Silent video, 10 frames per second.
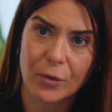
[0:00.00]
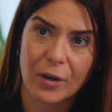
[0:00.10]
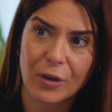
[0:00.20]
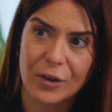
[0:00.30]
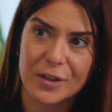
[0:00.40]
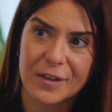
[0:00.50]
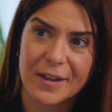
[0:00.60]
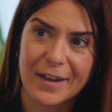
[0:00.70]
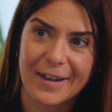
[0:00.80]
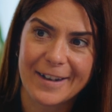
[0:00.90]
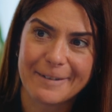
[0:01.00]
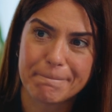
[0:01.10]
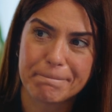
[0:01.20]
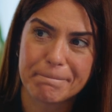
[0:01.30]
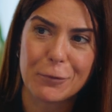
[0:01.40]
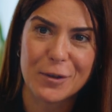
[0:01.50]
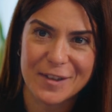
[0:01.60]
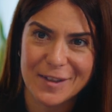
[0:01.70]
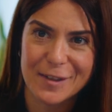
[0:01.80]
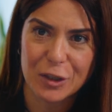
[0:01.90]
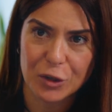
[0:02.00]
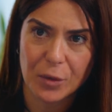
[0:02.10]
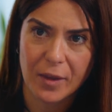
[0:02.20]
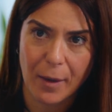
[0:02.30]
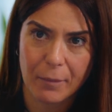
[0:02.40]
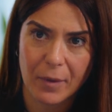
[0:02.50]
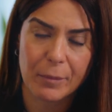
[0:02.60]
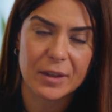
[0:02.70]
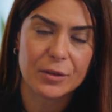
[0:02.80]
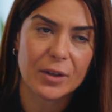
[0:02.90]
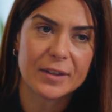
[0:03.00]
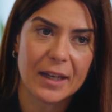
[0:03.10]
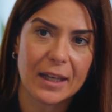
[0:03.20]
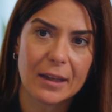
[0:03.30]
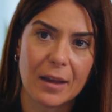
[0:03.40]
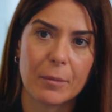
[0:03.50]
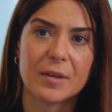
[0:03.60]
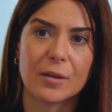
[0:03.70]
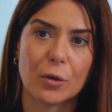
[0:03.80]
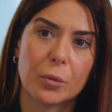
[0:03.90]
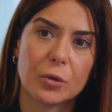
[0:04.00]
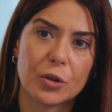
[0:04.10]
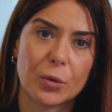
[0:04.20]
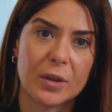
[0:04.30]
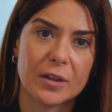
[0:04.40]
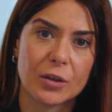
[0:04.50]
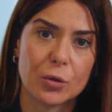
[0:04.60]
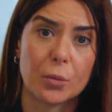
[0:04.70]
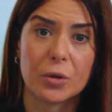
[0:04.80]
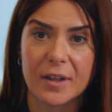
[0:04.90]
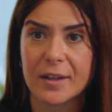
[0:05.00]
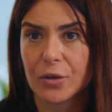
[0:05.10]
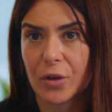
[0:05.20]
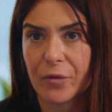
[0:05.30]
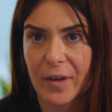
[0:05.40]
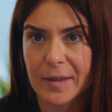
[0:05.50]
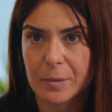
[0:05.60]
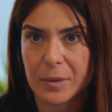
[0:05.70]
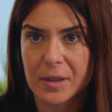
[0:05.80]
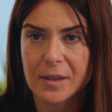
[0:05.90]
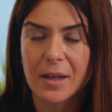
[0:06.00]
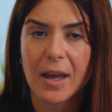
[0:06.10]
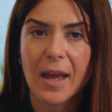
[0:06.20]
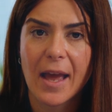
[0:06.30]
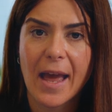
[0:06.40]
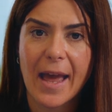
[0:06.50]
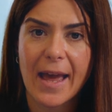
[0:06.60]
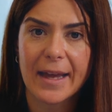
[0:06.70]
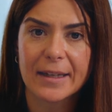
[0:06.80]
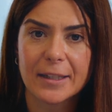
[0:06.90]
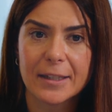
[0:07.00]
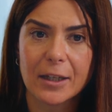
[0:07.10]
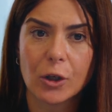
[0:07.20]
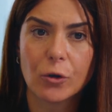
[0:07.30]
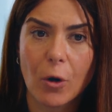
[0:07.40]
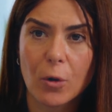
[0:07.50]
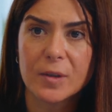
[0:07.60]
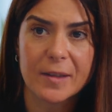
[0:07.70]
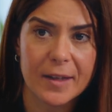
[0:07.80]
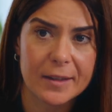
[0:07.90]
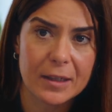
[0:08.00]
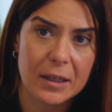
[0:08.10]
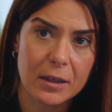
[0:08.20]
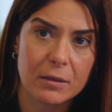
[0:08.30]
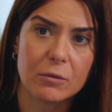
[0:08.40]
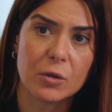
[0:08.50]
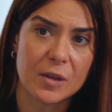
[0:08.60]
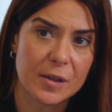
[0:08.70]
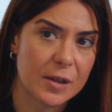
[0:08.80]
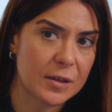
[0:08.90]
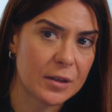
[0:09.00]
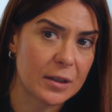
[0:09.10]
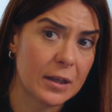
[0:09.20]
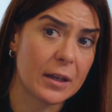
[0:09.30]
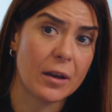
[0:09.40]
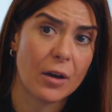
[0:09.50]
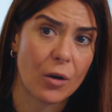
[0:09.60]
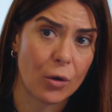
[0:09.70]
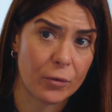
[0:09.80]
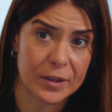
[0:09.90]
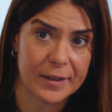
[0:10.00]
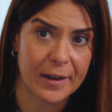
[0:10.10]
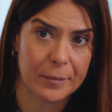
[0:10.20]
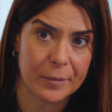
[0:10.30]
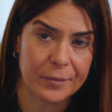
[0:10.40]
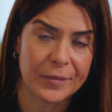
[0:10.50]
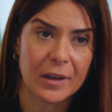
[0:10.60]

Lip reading: You are not resisting to them, but you are taking them as an opportunity to protect your investments and grow steadily, consistently over time.